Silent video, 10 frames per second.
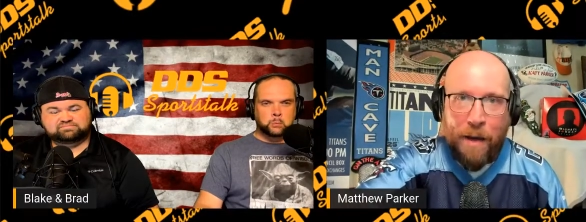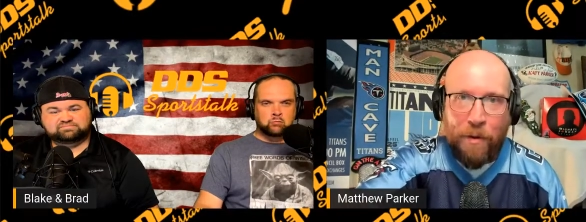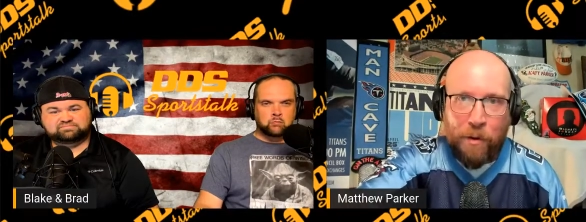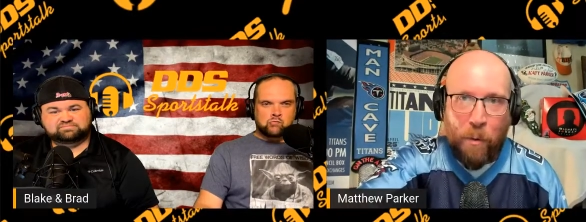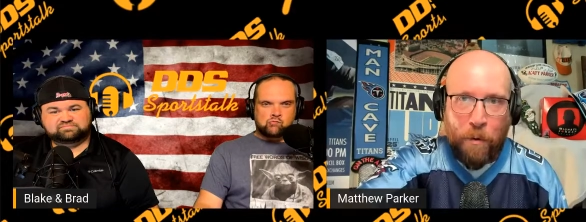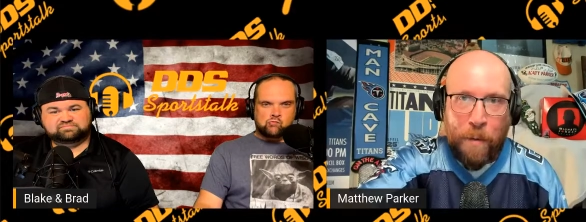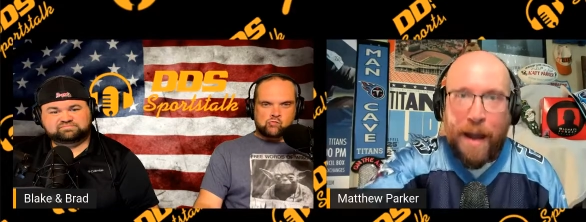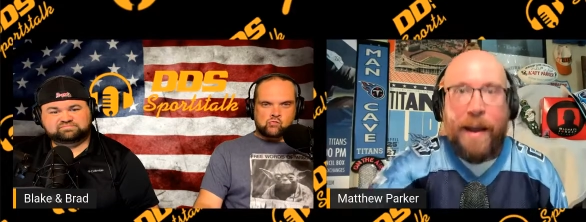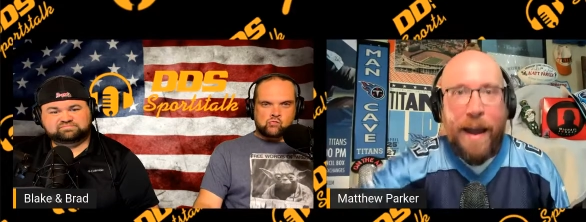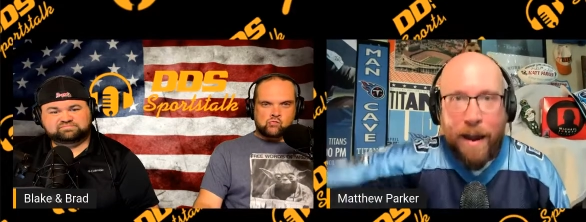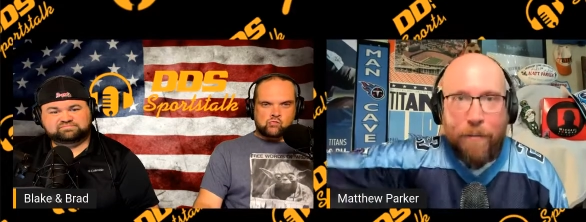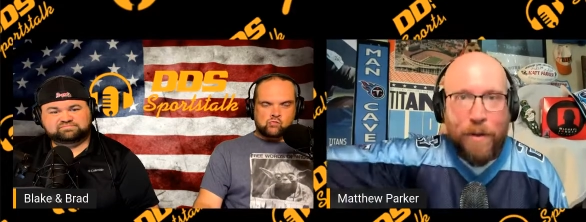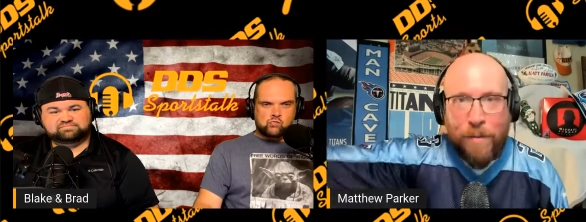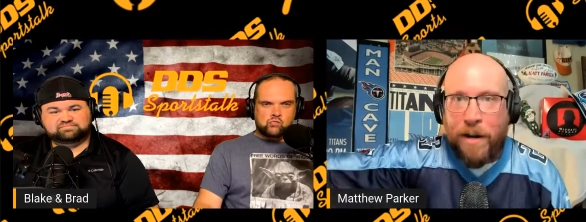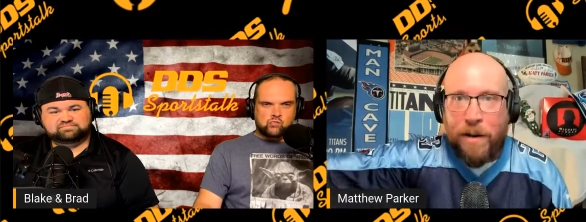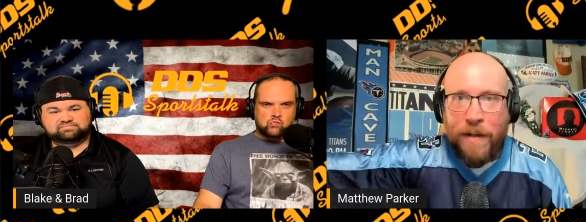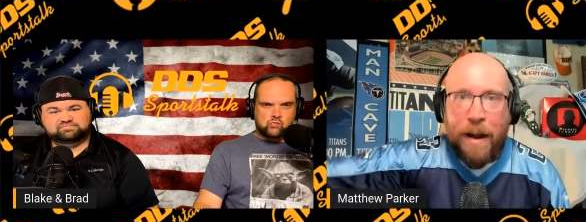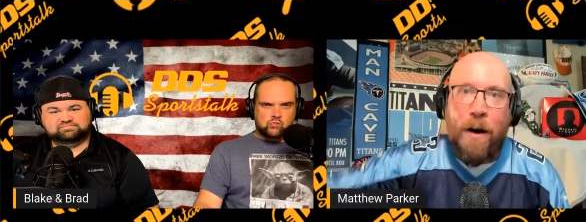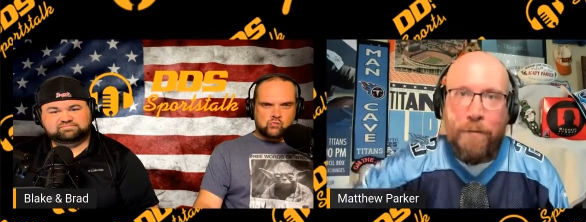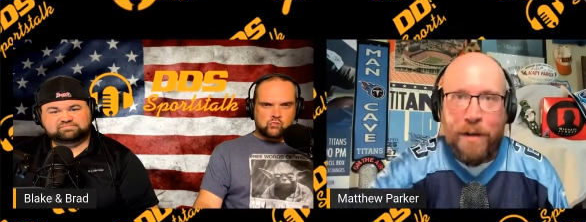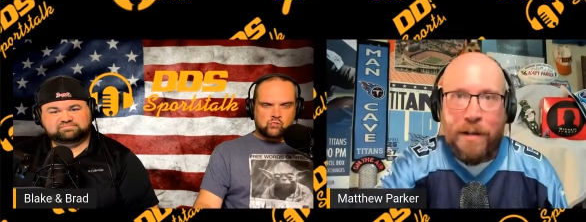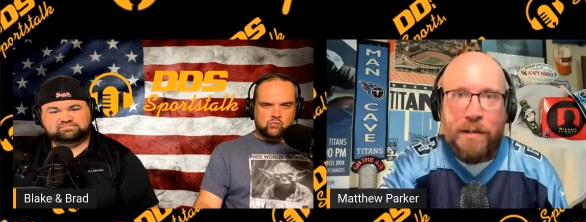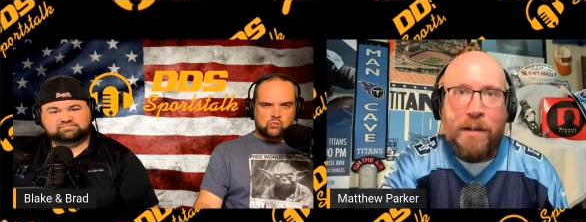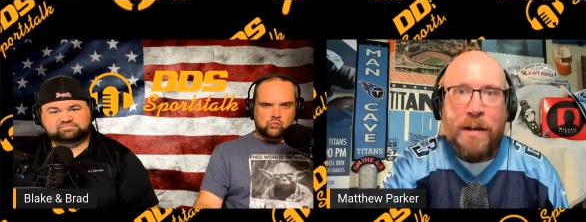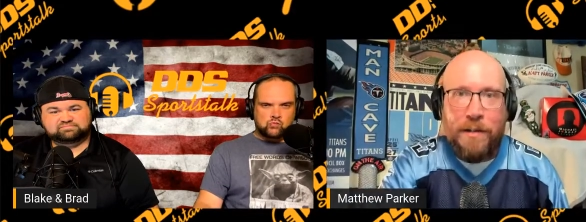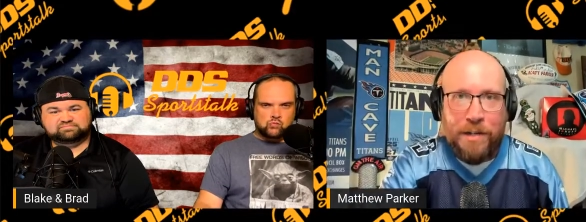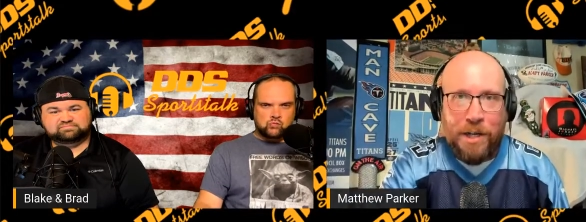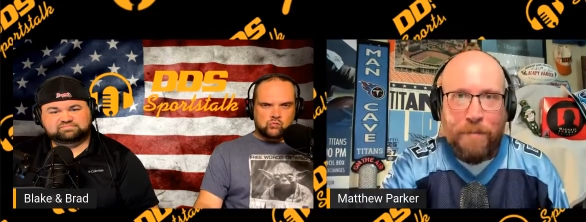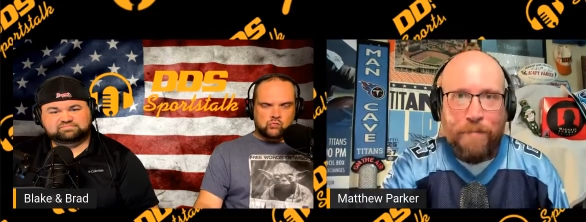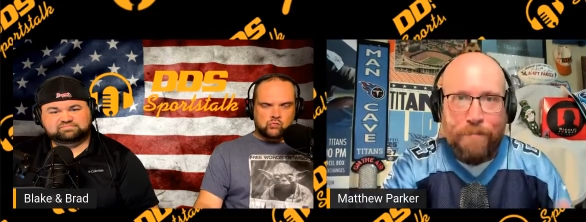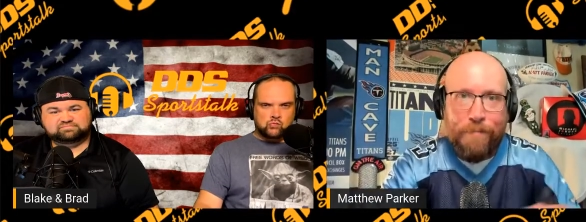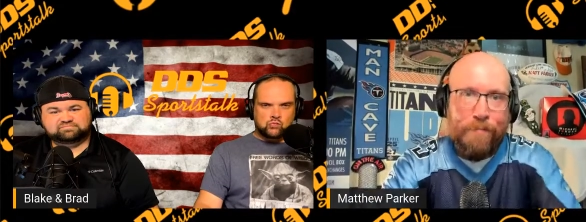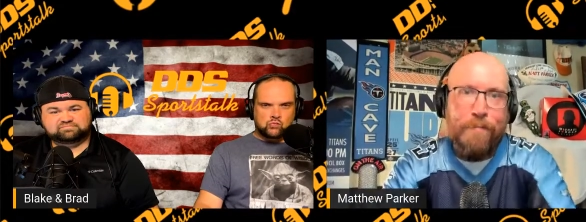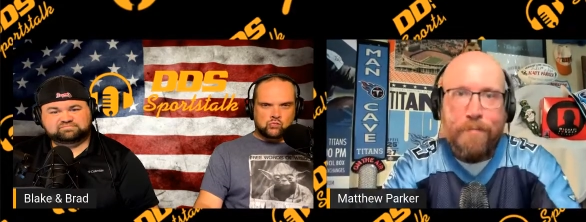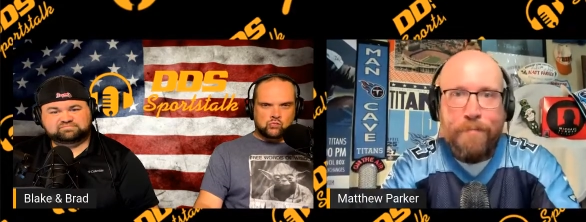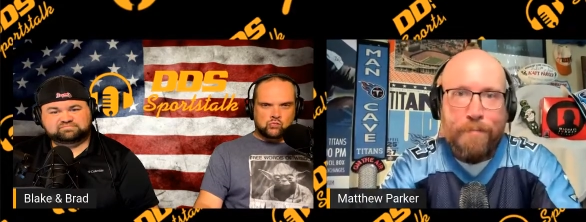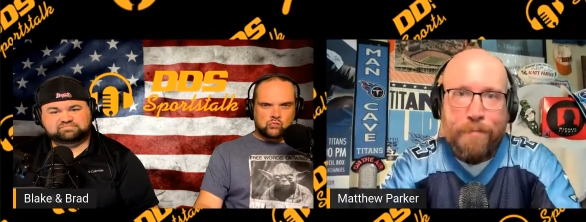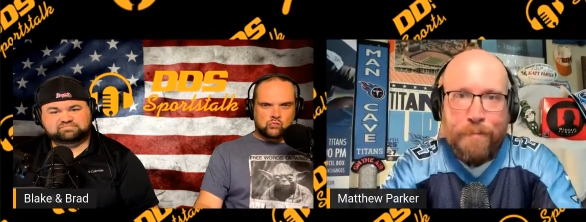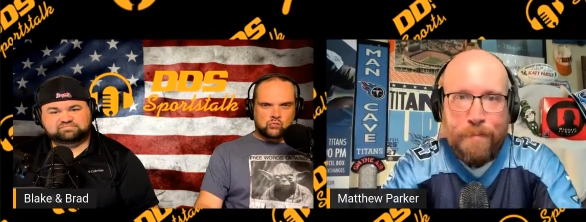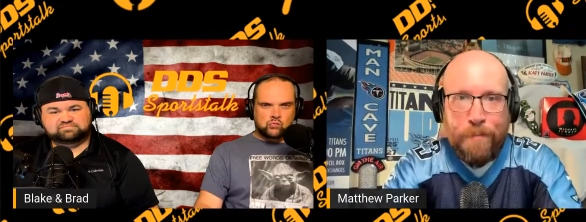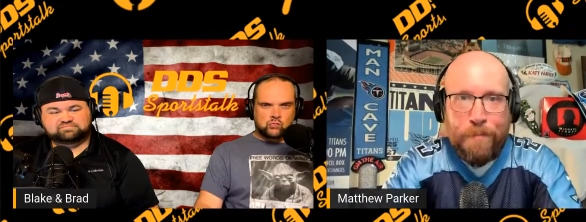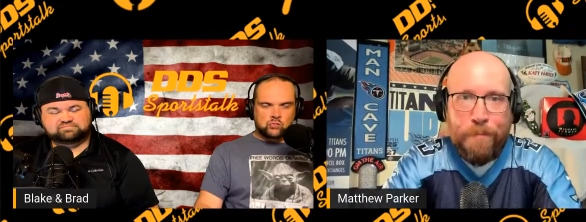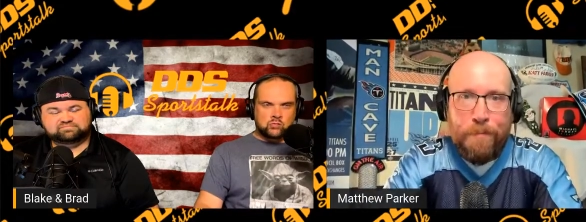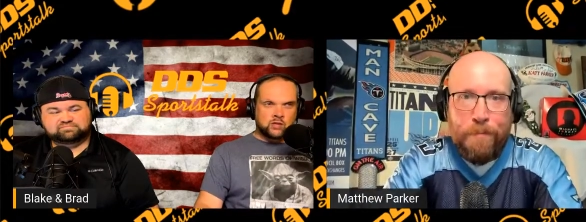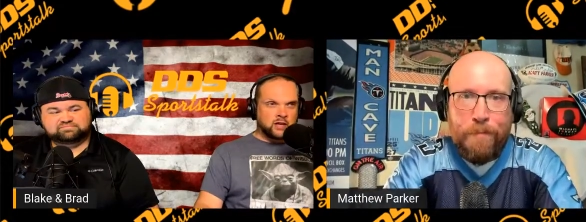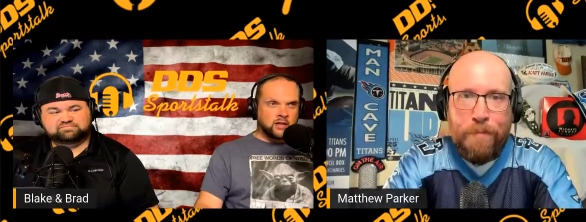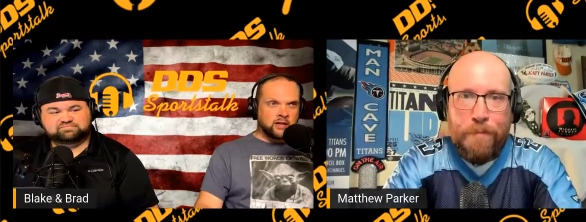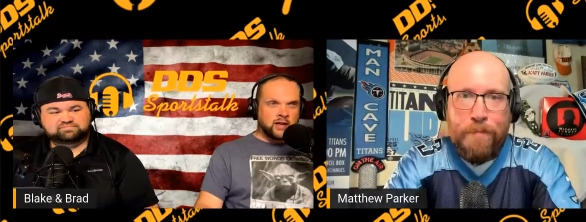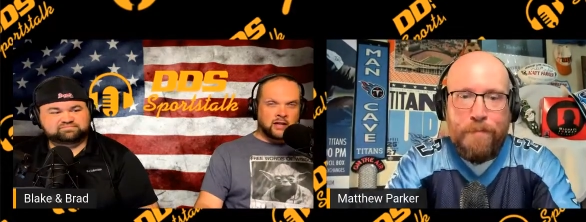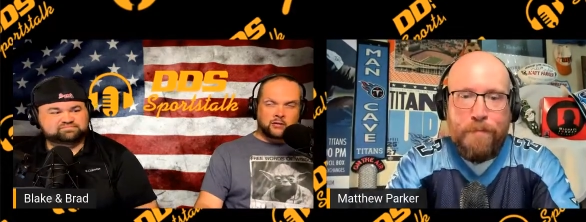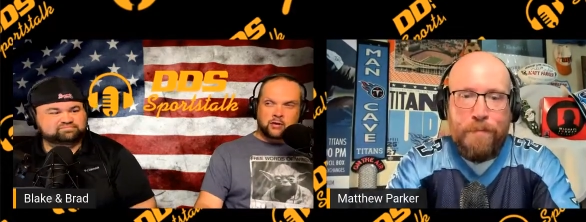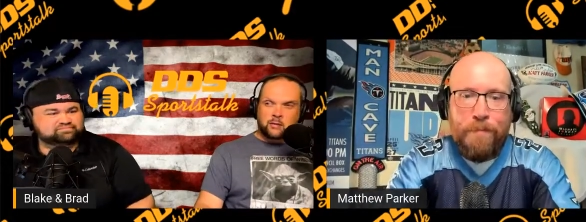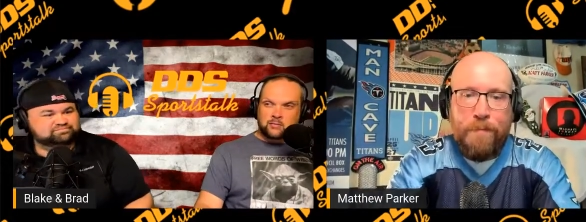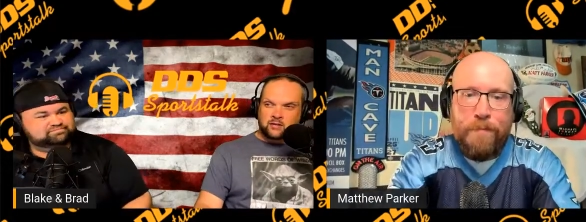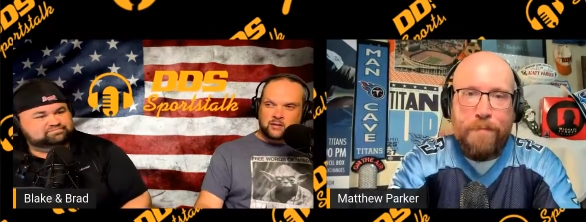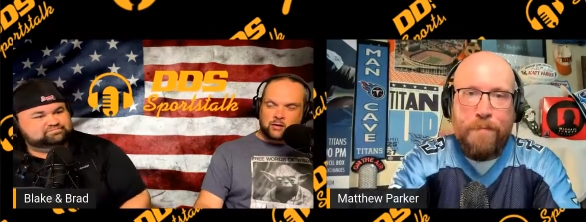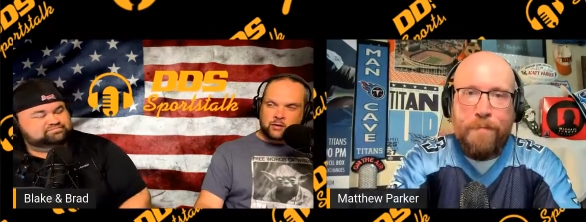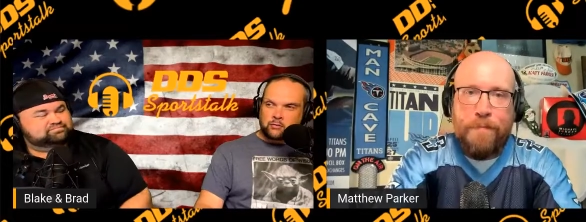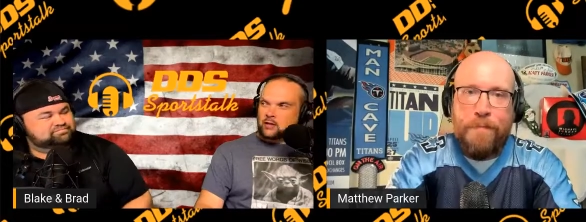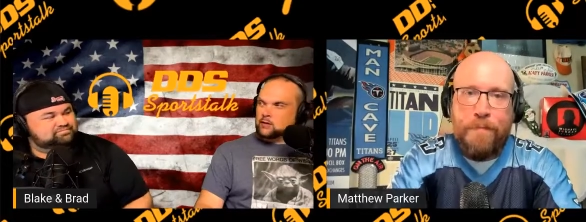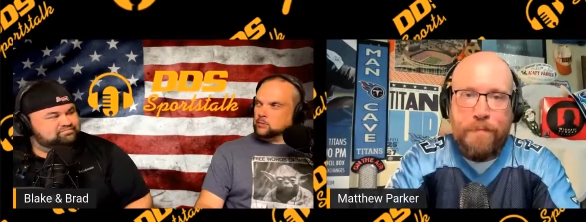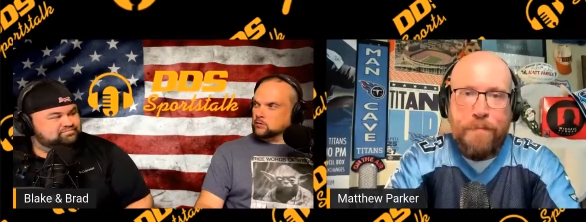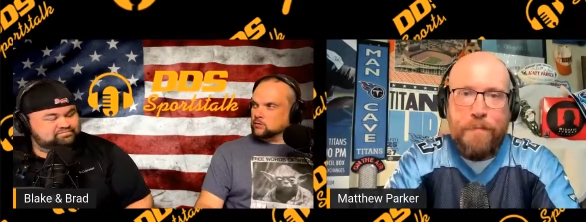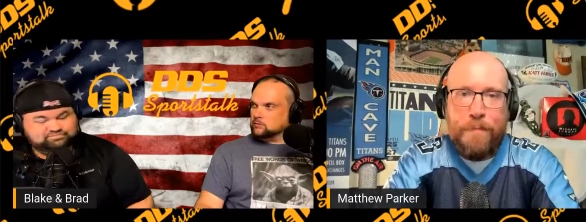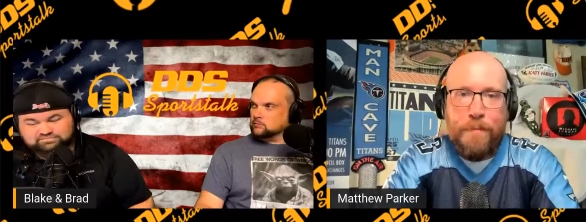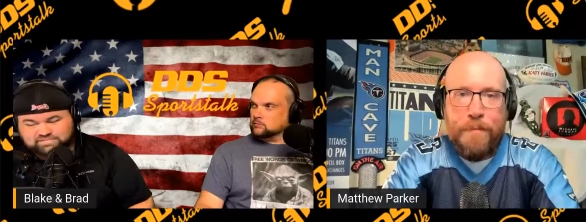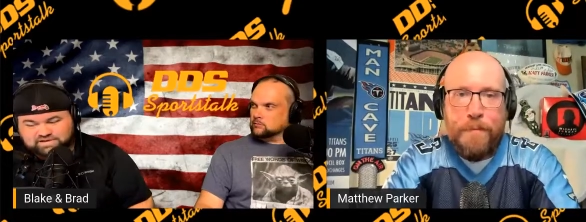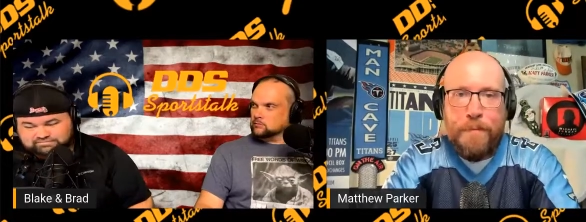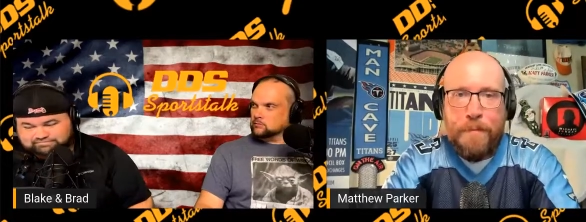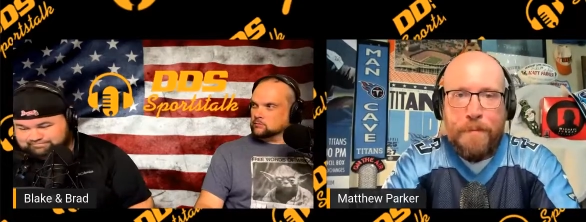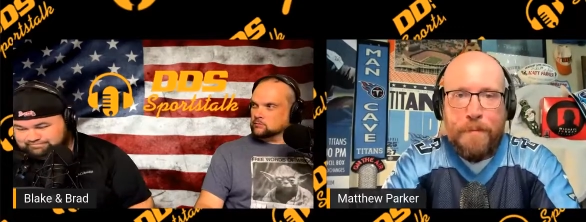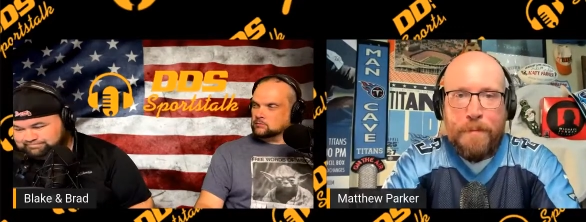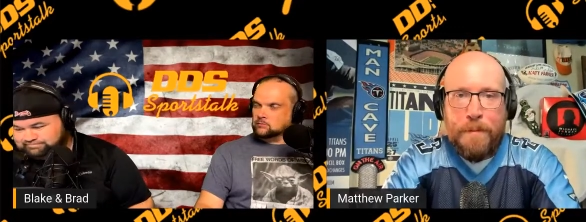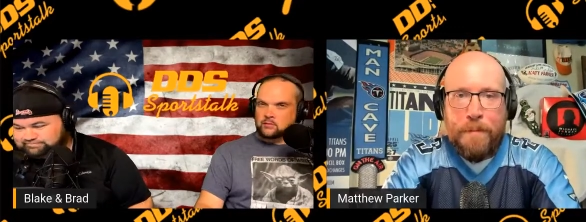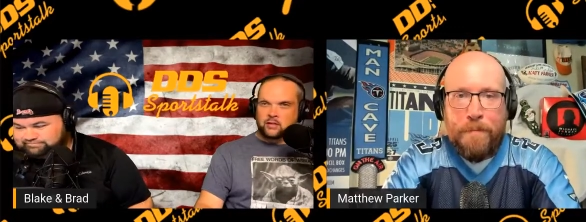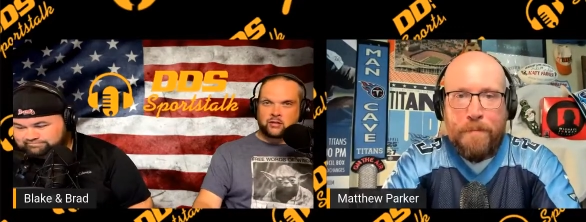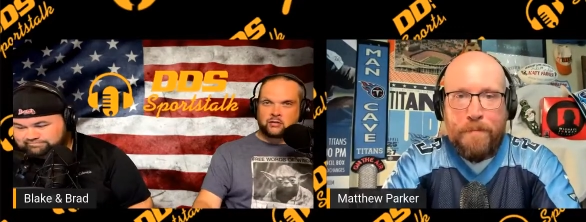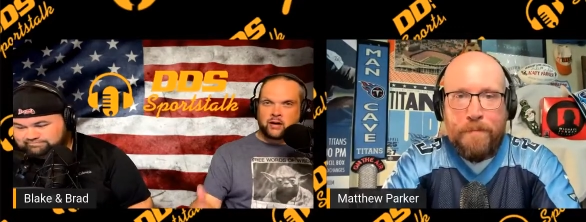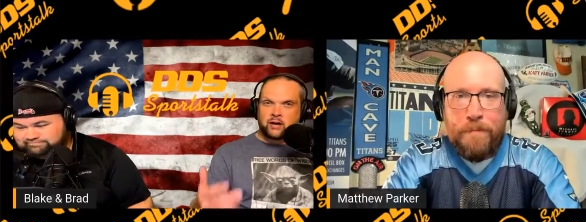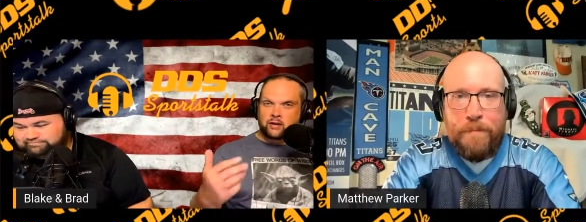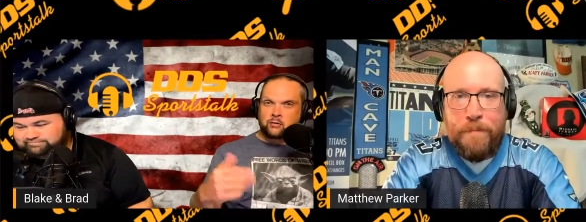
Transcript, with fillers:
Speaker 1: out their quarterback. Everybody on that offense is cheap. They
Speaker 2: let Allen Robinson go to the Rams. Yep. They traded